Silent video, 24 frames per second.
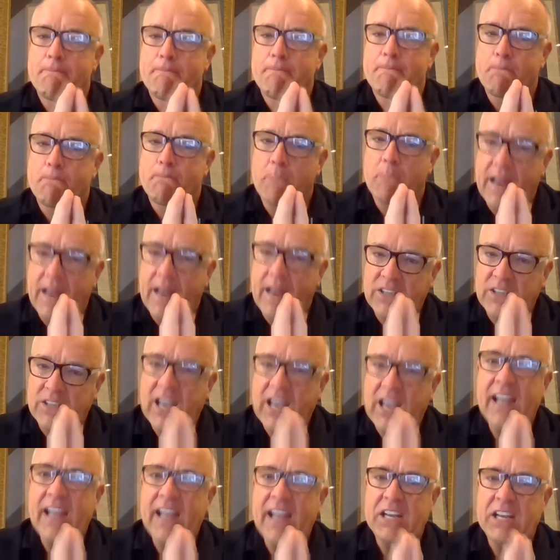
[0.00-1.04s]
But
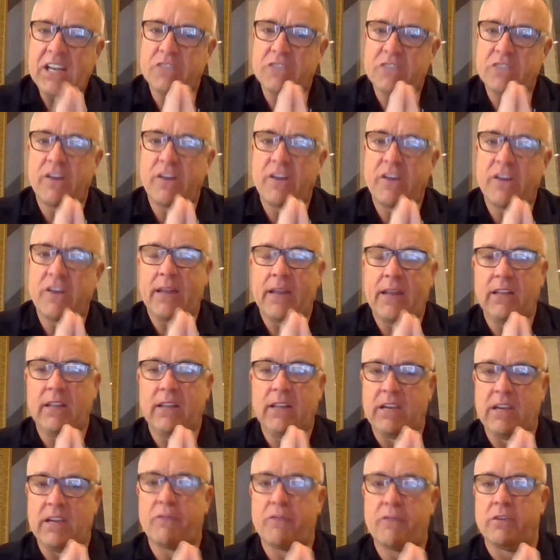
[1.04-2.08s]
anxiety is fundamentally
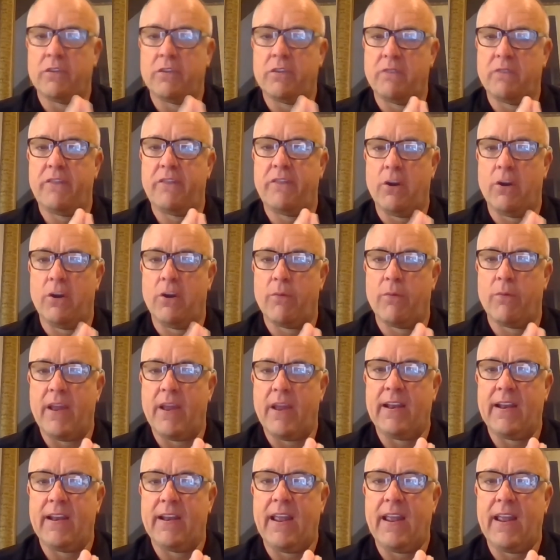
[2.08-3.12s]
different than fear,
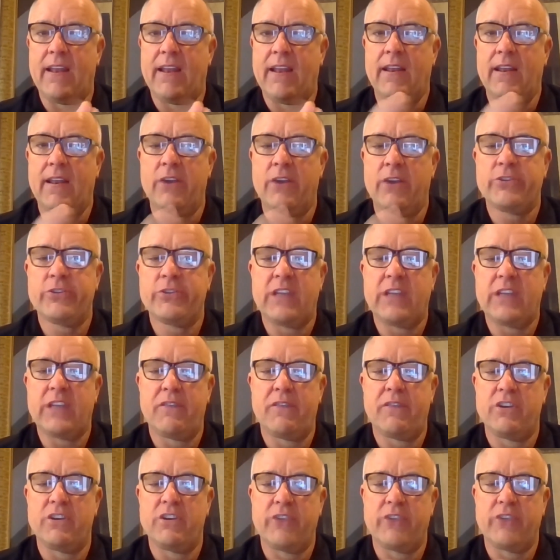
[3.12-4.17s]
Brandon. And here's the
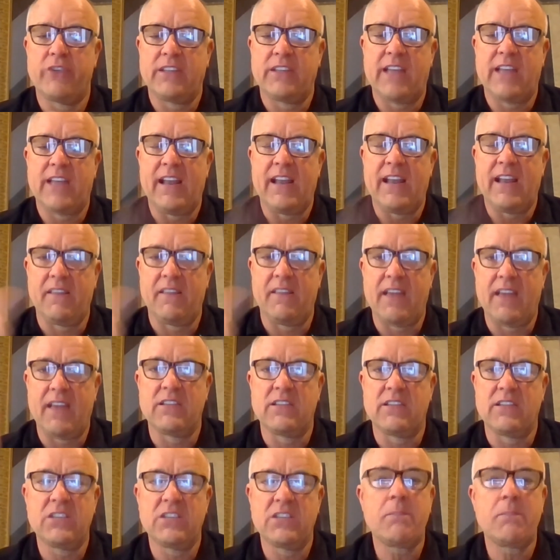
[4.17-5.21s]
definition of anxiety: the
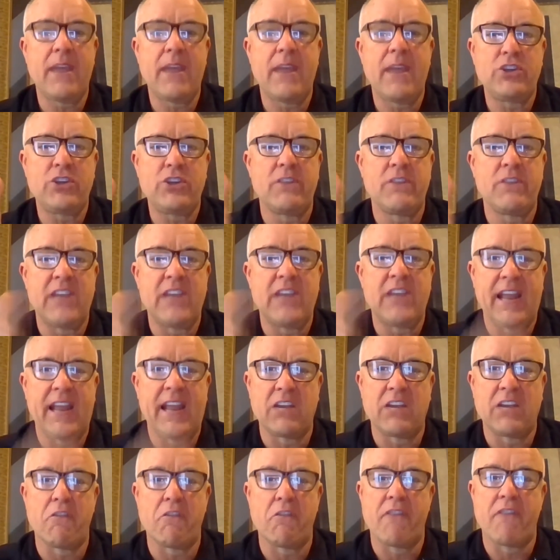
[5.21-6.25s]
anticipation of a
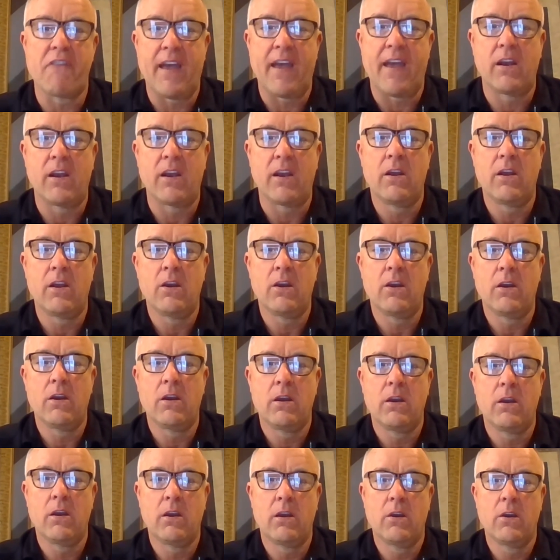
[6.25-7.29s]
negative event,
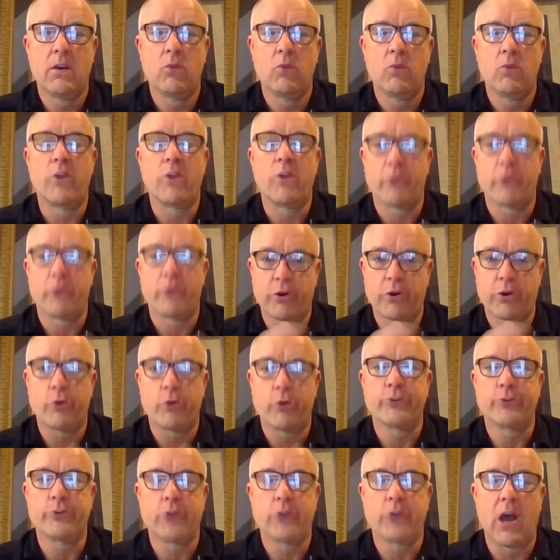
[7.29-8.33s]
whether it
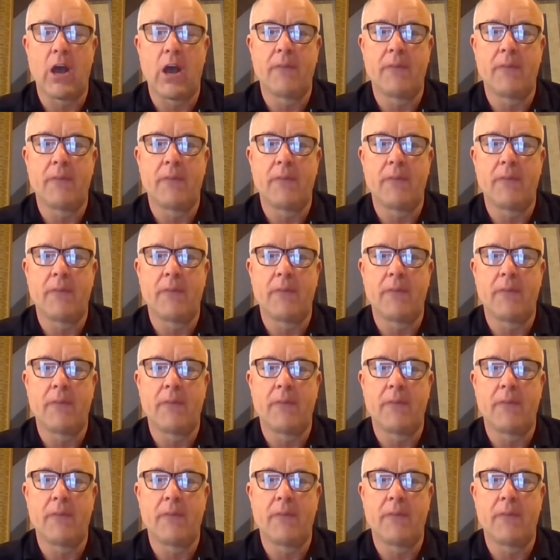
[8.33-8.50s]
occurs or not.